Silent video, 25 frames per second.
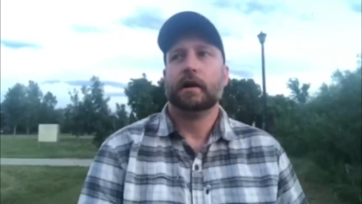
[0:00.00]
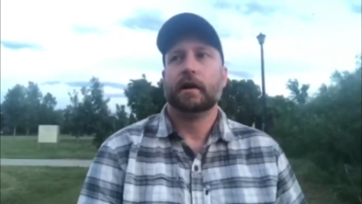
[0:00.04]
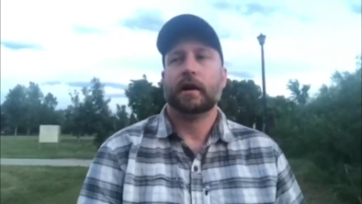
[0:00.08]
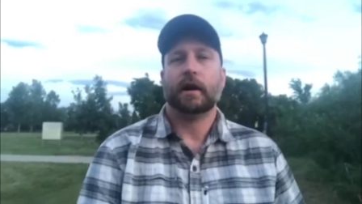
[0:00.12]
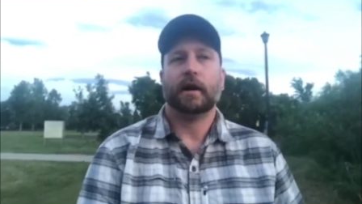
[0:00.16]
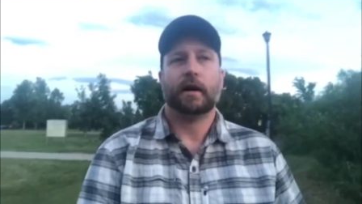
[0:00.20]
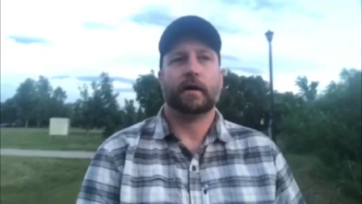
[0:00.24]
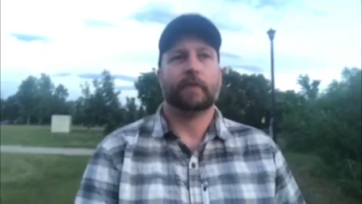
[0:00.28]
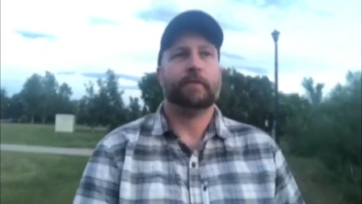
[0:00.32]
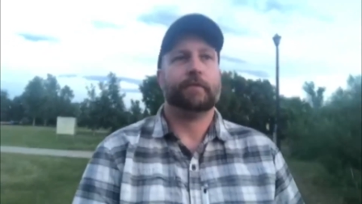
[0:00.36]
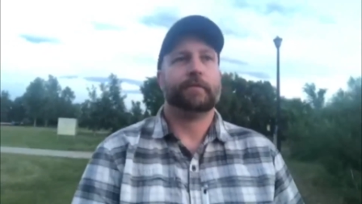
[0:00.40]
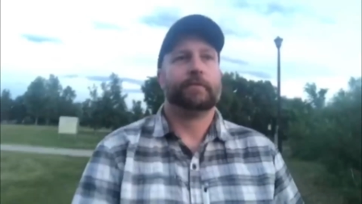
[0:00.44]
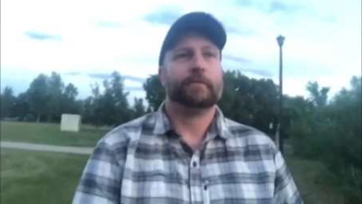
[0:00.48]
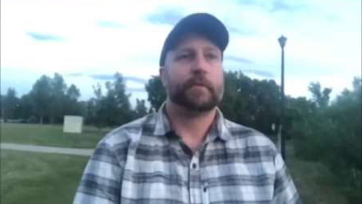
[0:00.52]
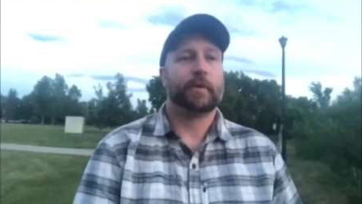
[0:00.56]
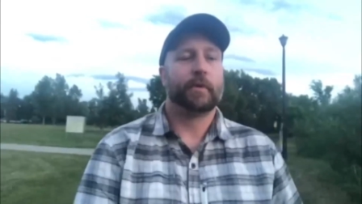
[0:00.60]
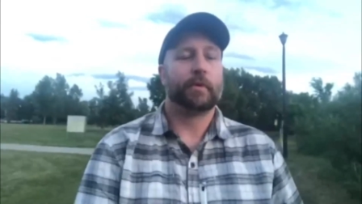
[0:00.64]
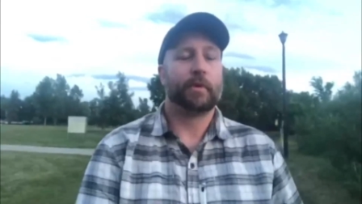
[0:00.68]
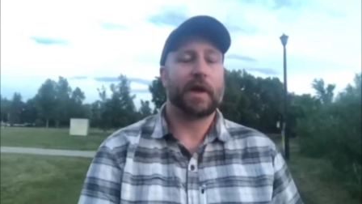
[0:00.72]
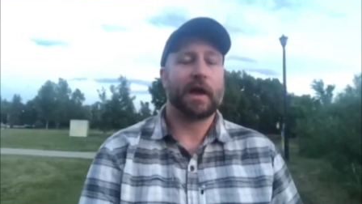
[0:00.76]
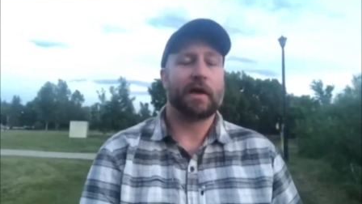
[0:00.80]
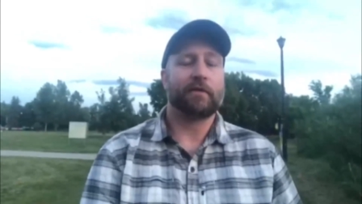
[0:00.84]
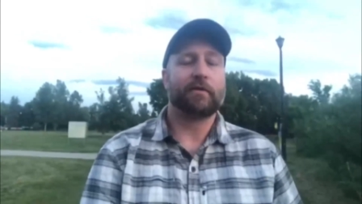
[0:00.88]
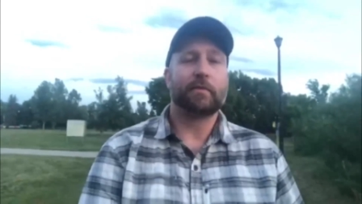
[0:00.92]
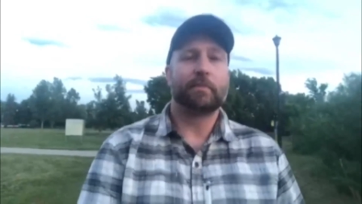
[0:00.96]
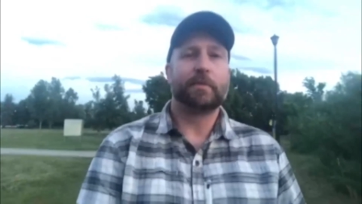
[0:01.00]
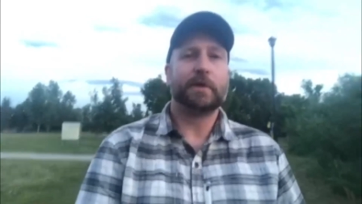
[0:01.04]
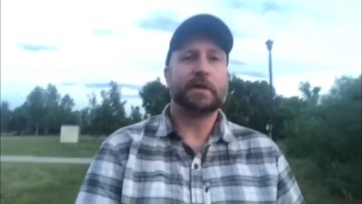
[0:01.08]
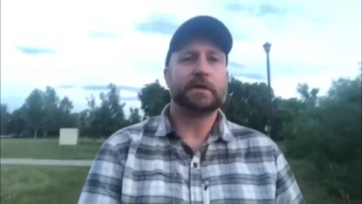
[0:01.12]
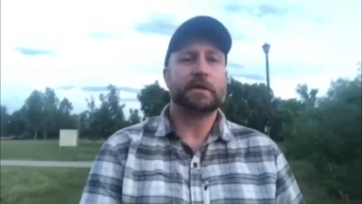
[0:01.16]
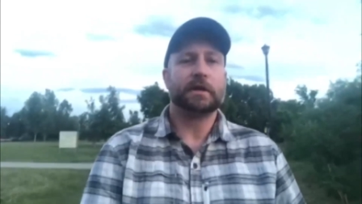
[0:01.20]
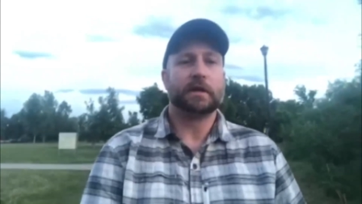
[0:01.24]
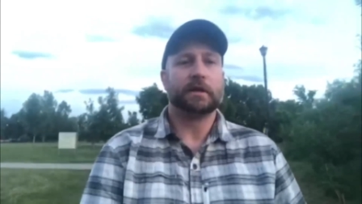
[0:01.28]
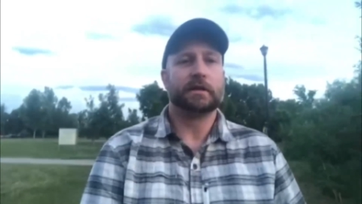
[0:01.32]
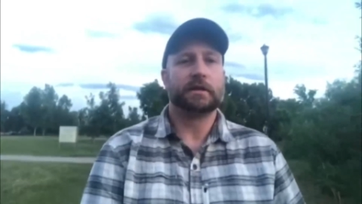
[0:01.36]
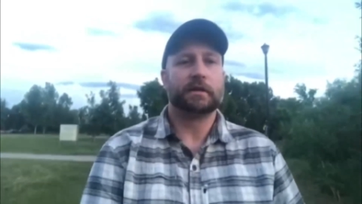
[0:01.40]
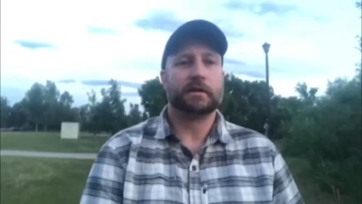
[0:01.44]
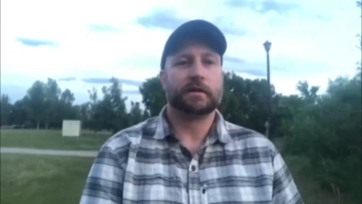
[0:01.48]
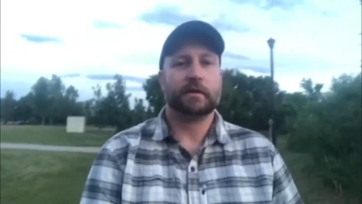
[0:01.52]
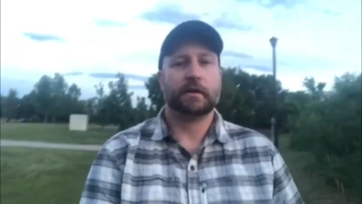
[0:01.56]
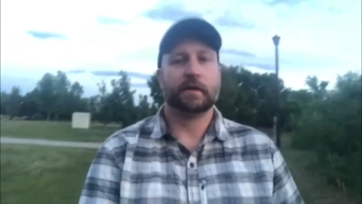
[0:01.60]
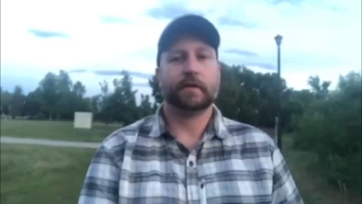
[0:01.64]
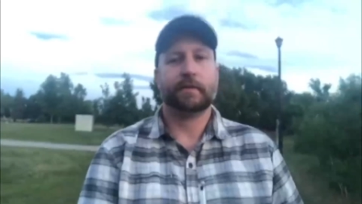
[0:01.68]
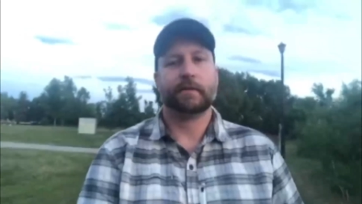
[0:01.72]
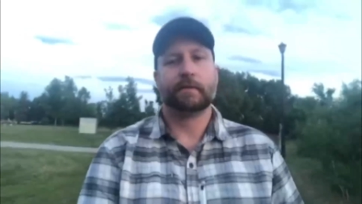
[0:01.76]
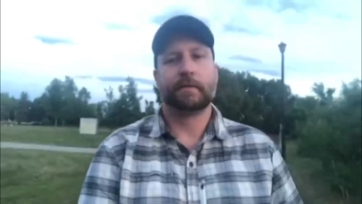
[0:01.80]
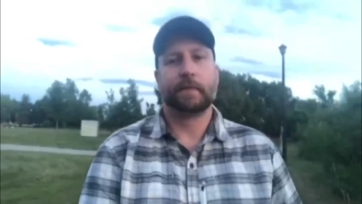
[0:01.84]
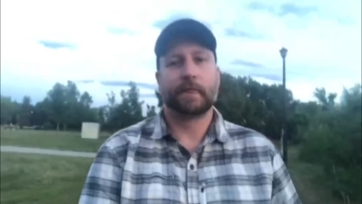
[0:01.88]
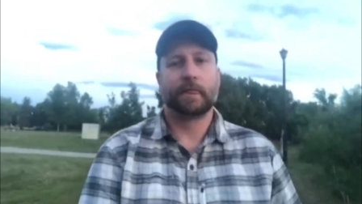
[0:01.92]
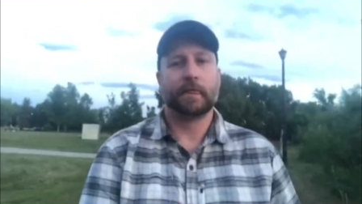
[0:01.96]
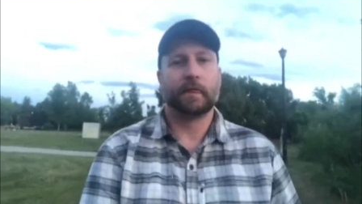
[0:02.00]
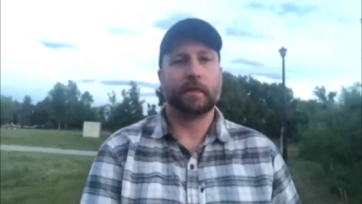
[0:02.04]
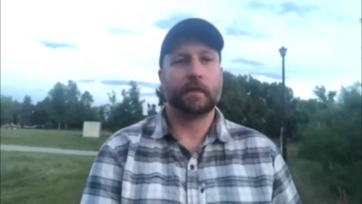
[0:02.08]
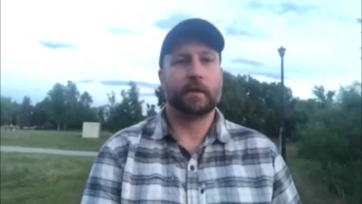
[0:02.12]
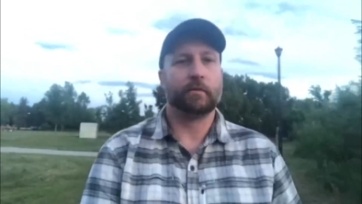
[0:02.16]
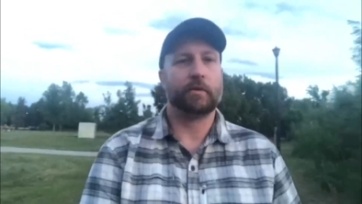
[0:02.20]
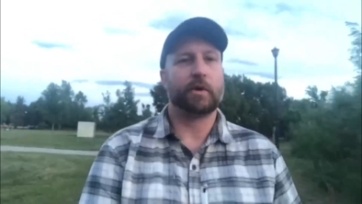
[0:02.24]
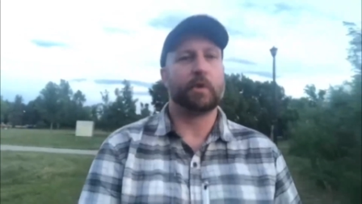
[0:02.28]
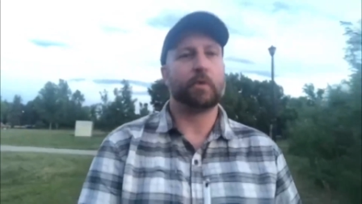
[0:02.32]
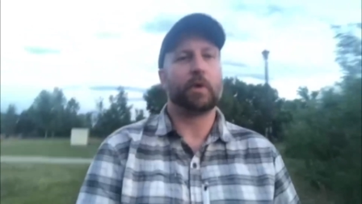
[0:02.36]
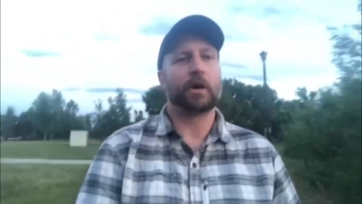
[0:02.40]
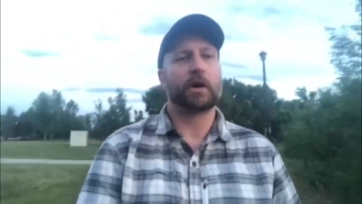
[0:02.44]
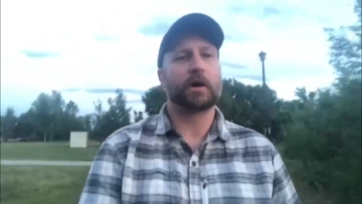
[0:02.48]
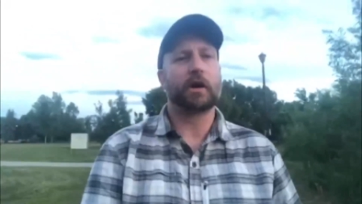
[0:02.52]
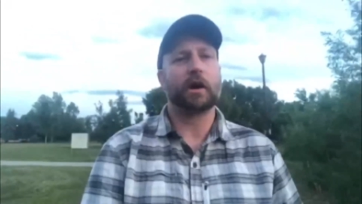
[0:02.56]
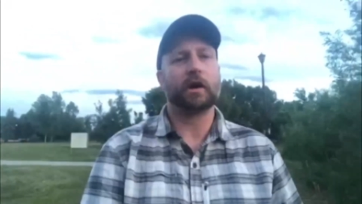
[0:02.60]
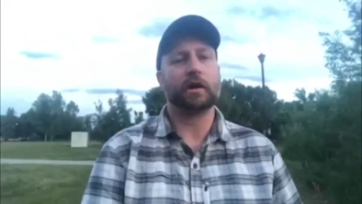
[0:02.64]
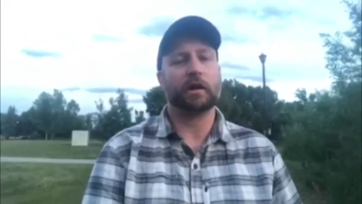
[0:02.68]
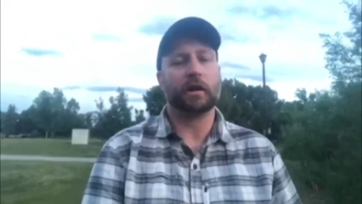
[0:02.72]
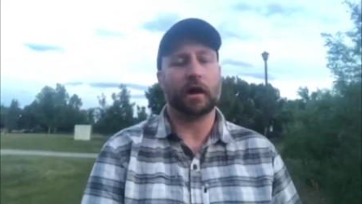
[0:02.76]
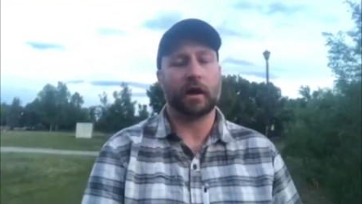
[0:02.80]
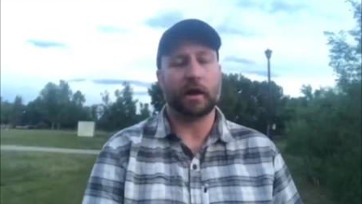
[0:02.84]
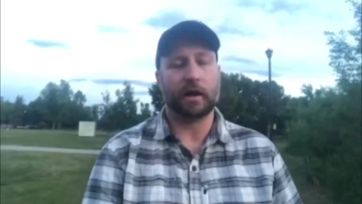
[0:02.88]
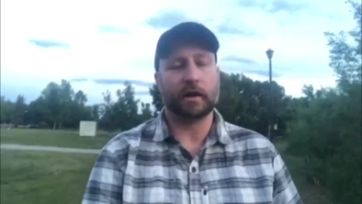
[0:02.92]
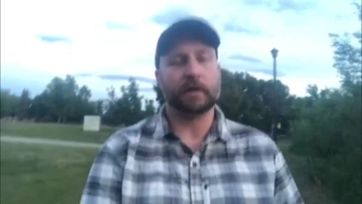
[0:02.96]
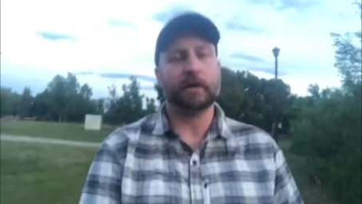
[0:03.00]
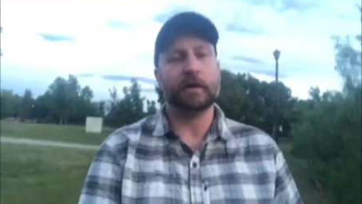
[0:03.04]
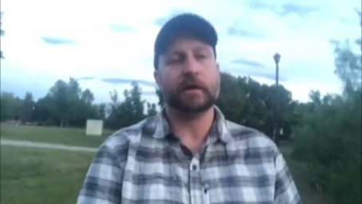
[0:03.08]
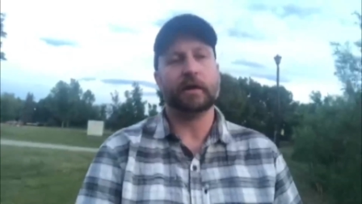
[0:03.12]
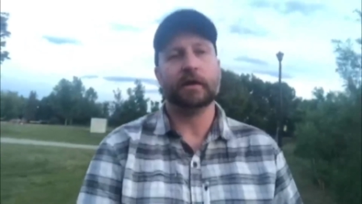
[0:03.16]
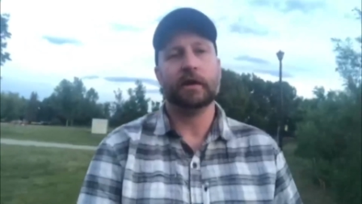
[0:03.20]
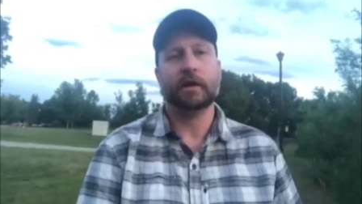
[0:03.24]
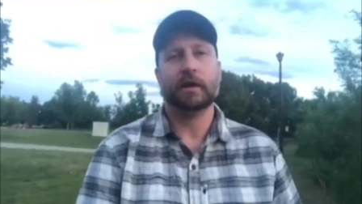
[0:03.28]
Um, but we have a business. We work online.